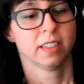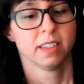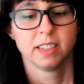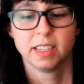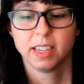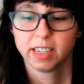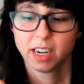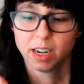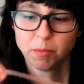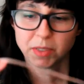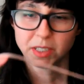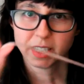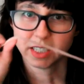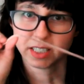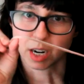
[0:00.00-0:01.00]
It comes
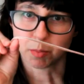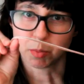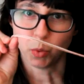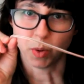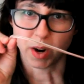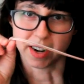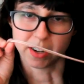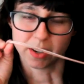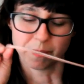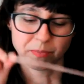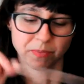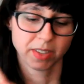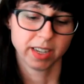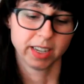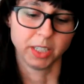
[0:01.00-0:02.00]
in a double wire,
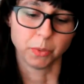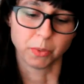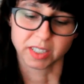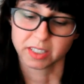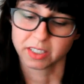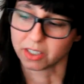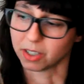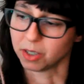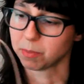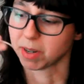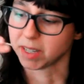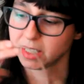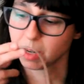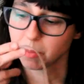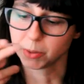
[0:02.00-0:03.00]
and you want to start by
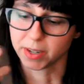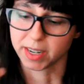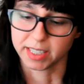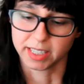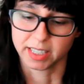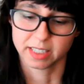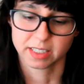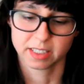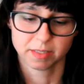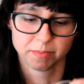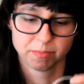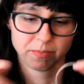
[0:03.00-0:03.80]
separating it.